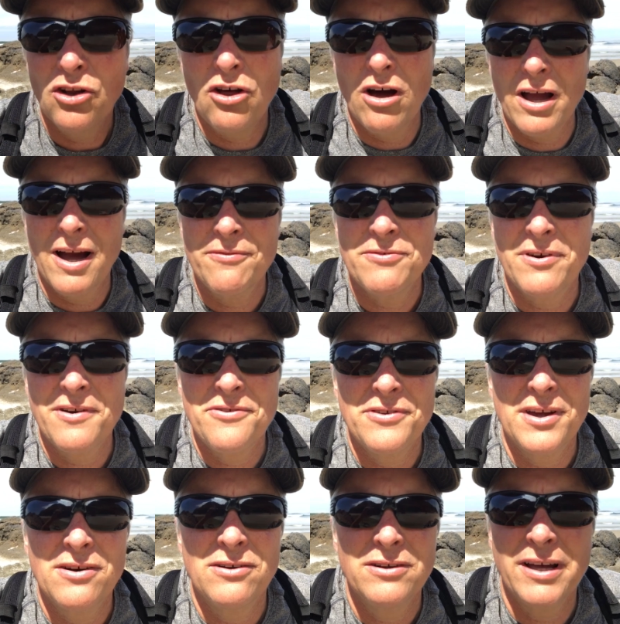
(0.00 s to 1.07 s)
long after I
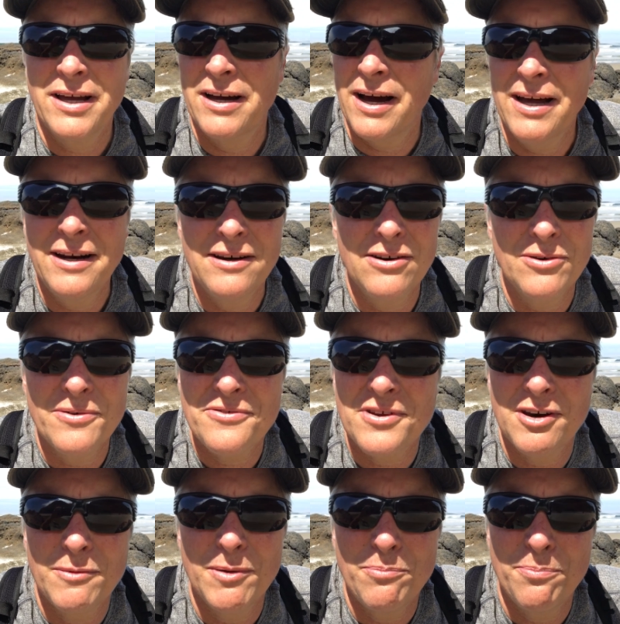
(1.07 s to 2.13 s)
settled. I, I didn't know it was
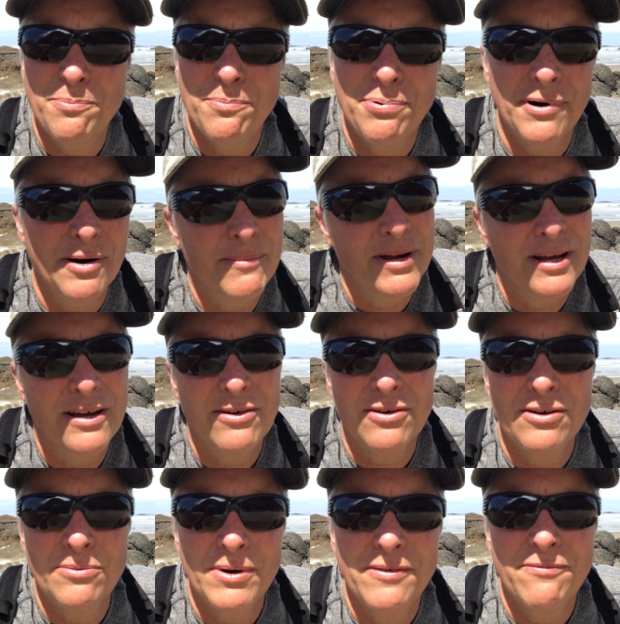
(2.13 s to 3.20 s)
going to be permanent
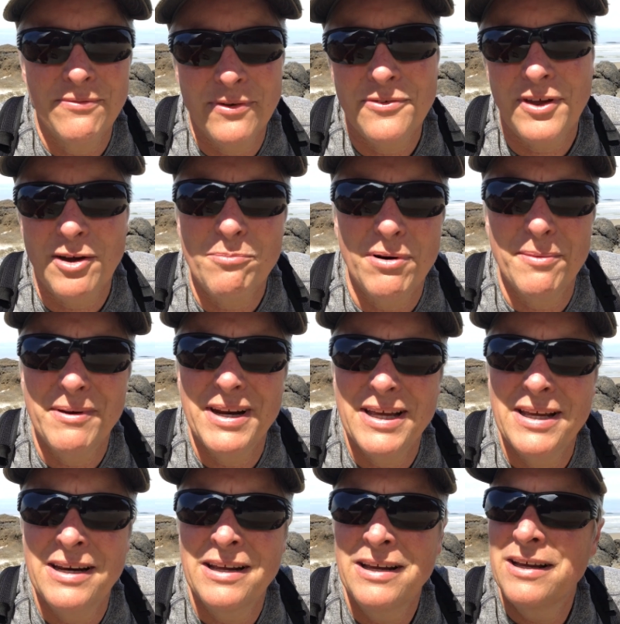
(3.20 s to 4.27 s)
or what feels like
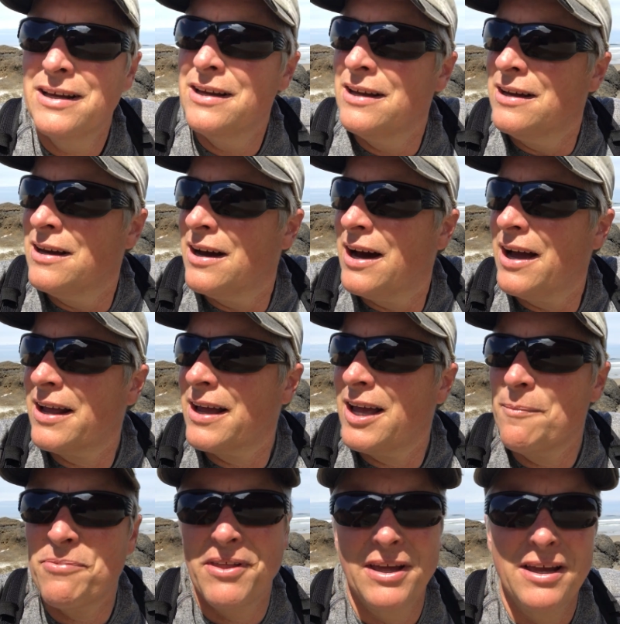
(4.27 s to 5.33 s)
permanent. I
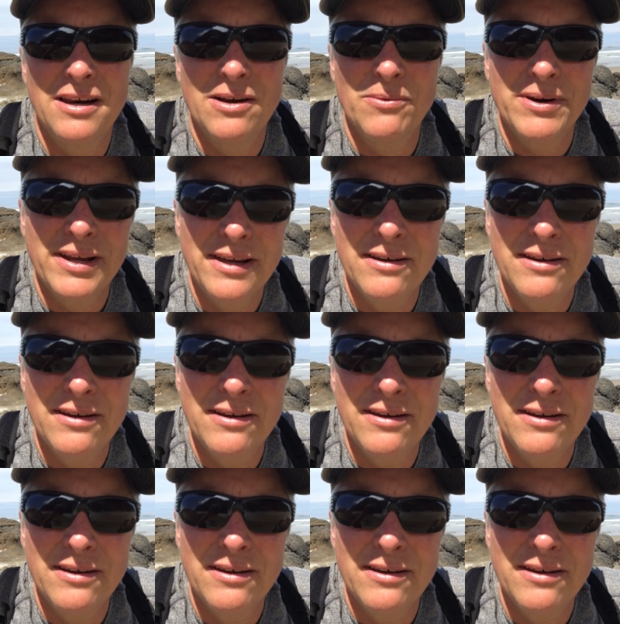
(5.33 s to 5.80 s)
kept thinking it would